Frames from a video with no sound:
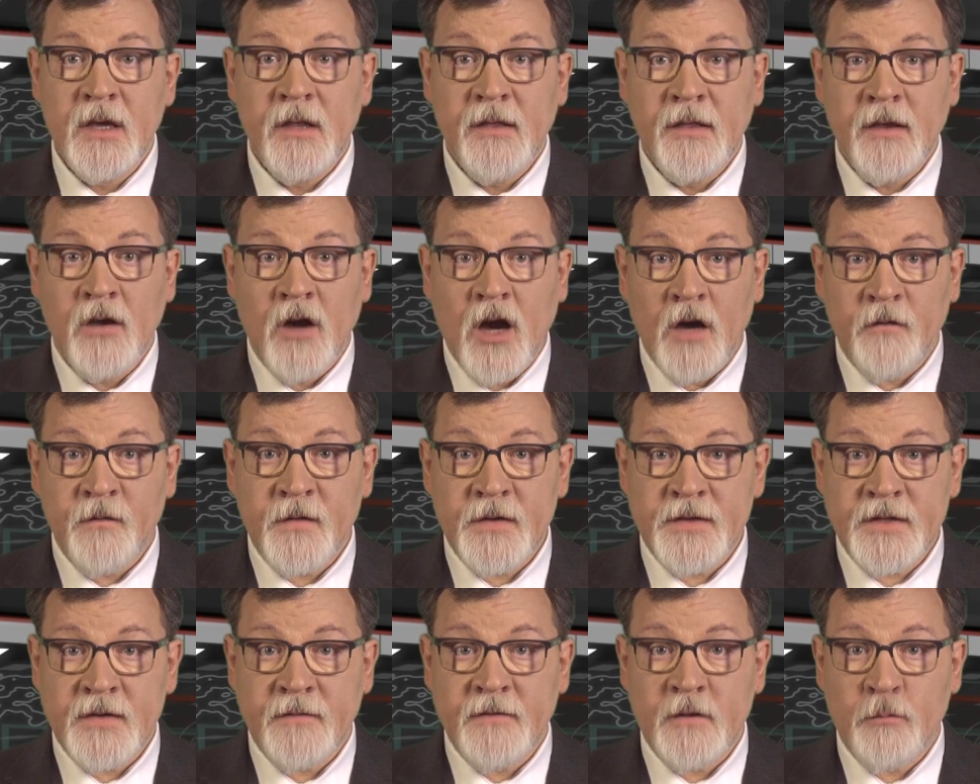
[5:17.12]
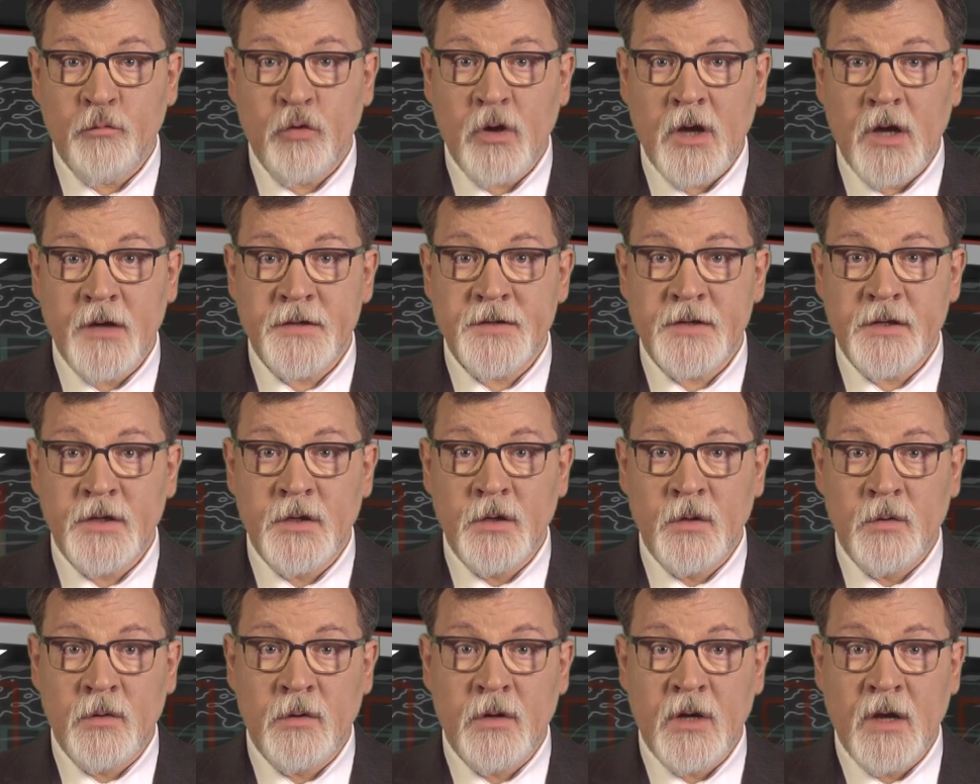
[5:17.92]
the Office of the
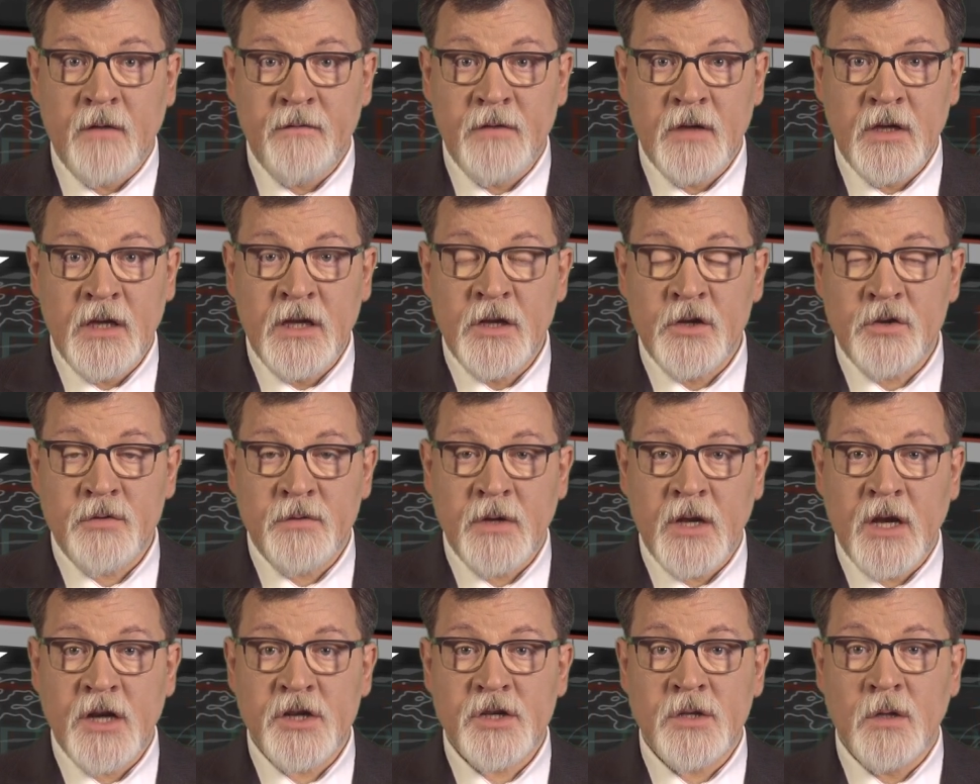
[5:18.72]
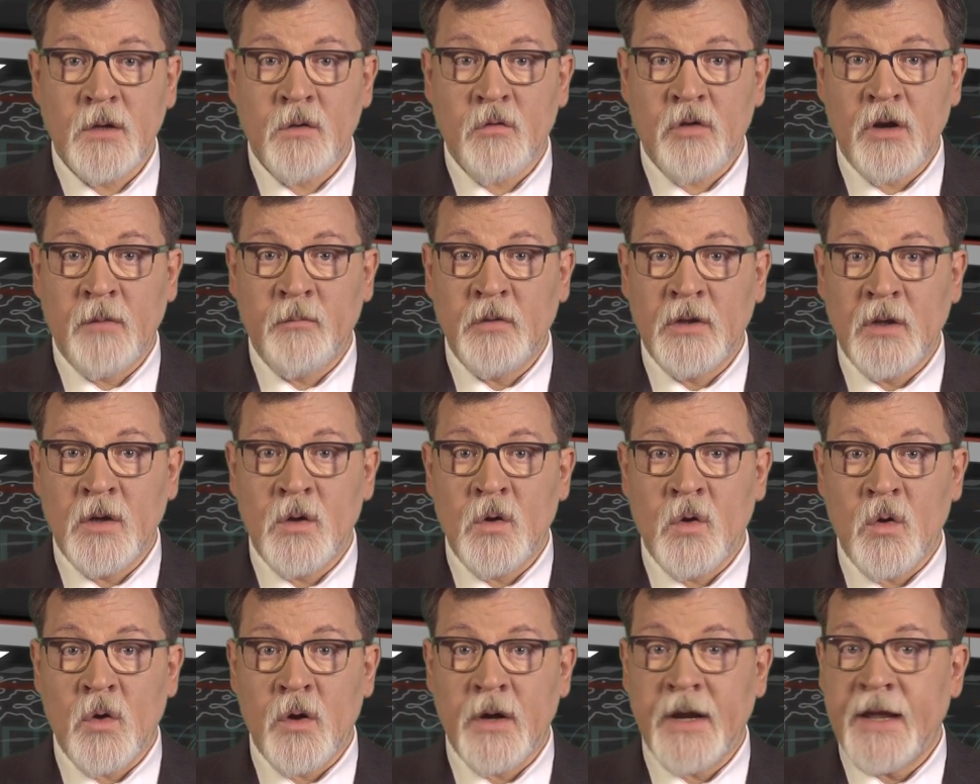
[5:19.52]
Prosecutor of the International Criminal
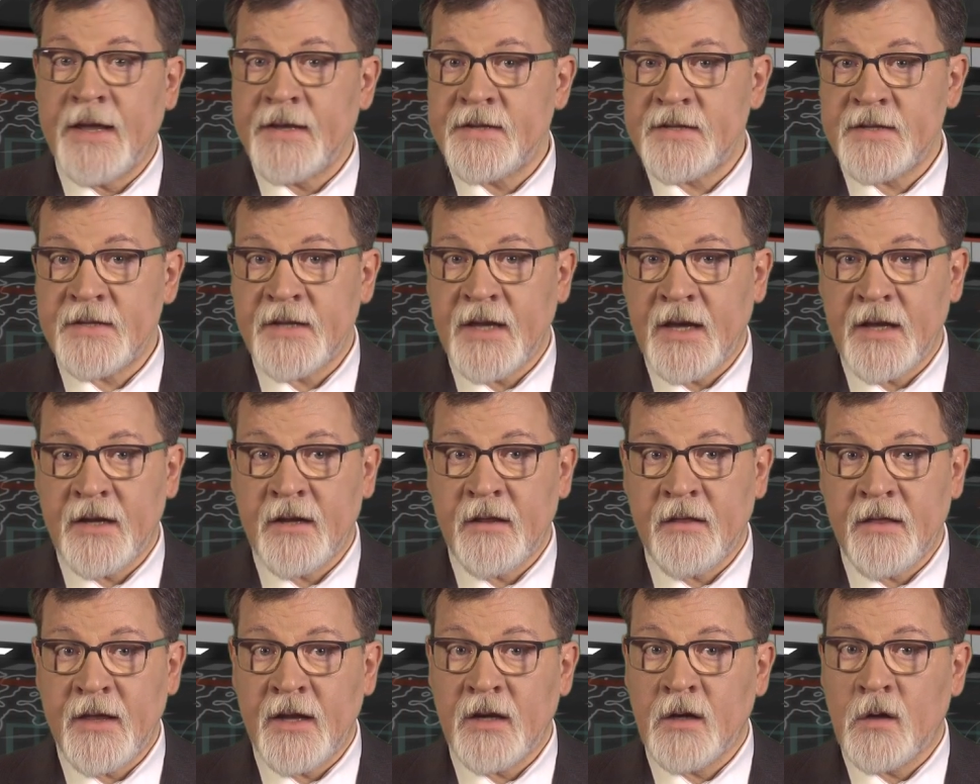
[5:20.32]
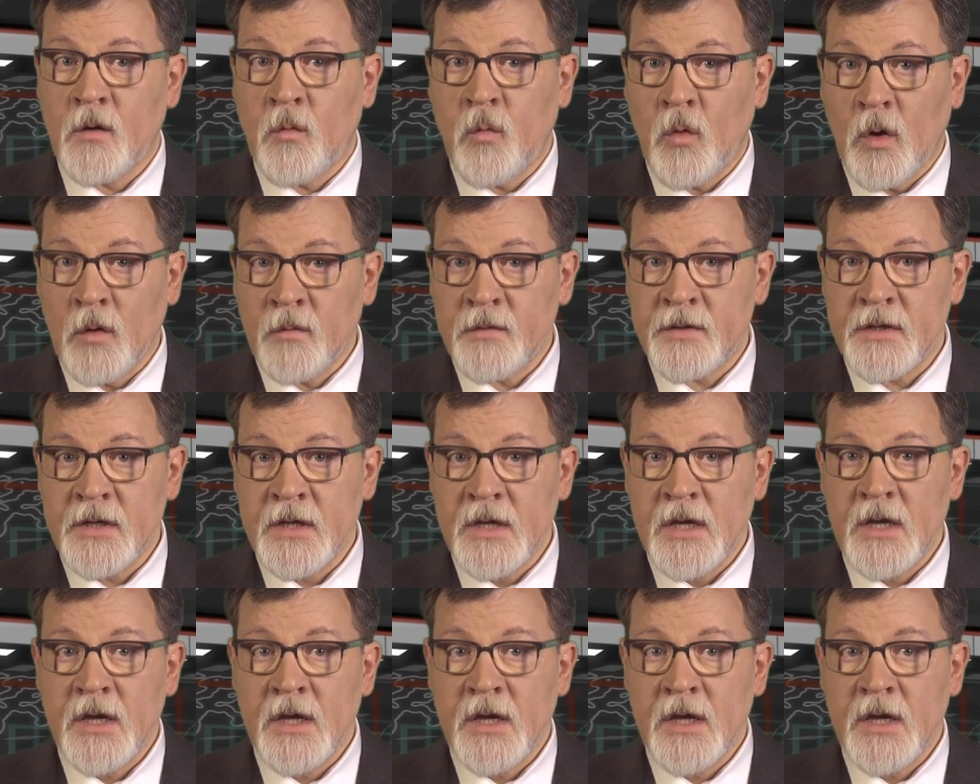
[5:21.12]
Court has stated that, quote,